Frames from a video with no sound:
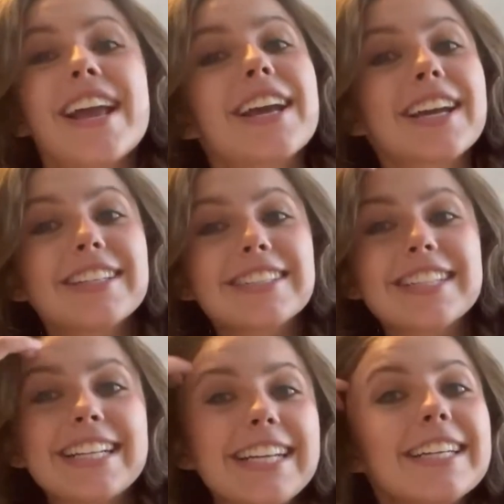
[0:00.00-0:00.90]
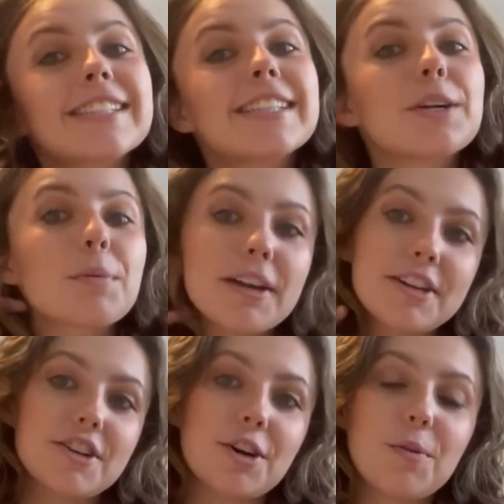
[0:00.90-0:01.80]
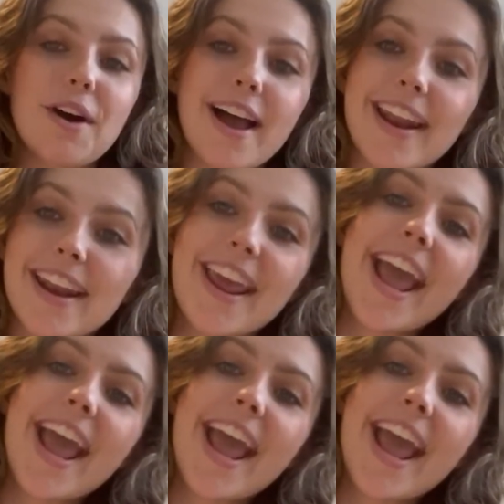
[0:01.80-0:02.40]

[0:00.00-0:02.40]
because it is the original one.